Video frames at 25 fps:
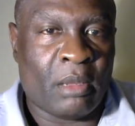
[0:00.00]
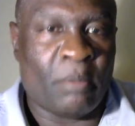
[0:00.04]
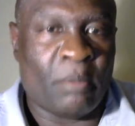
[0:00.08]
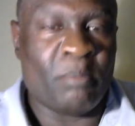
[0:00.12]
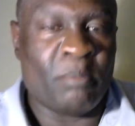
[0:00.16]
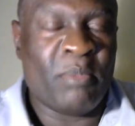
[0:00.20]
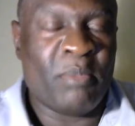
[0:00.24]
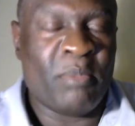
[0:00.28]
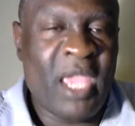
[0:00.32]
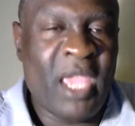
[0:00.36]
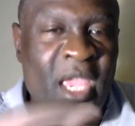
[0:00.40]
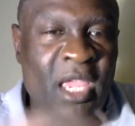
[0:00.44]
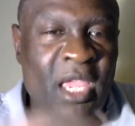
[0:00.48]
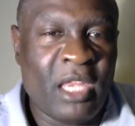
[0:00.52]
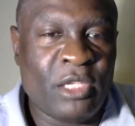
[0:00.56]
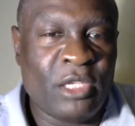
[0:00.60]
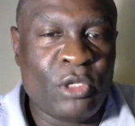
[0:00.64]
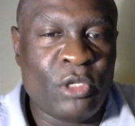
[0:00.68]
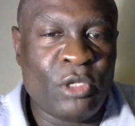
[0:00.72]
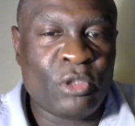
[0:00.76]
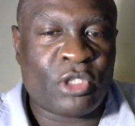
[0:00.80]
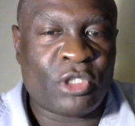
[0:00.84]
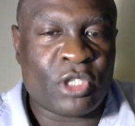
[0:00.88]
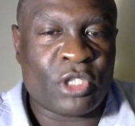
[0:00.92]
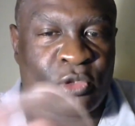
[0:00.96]
men
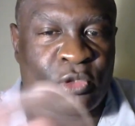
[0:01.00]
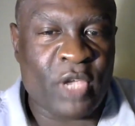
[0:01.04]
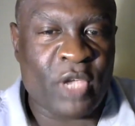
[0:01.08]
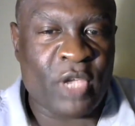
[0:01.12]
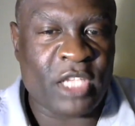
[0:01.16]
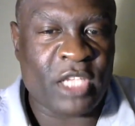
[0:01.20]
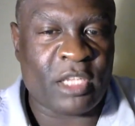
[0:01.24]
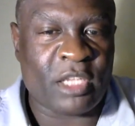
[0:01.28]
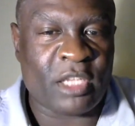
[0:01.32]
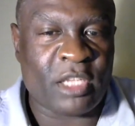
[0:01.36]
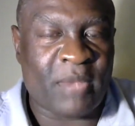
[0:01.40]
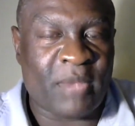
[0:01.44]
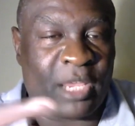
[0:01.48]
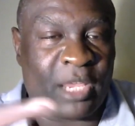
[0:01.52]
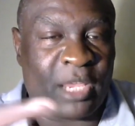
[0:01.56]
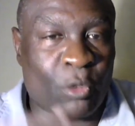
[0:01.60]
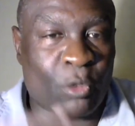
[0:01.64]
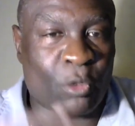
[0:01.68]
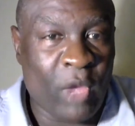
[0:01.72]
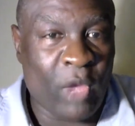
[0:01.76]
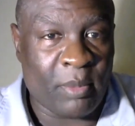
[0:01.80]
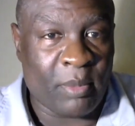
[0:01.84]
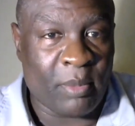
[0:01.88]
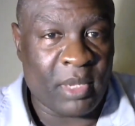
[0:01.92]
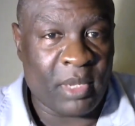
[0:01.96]
used to dress up like
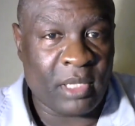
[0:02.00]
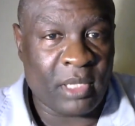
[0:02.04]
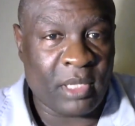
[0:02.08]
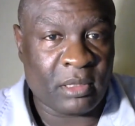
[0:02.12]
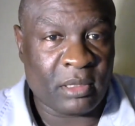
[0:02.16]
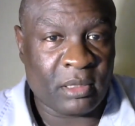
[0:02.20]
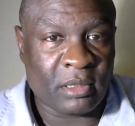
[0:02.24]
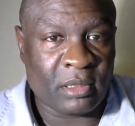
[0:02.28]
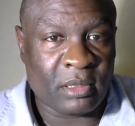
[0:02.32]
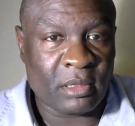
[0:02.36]
women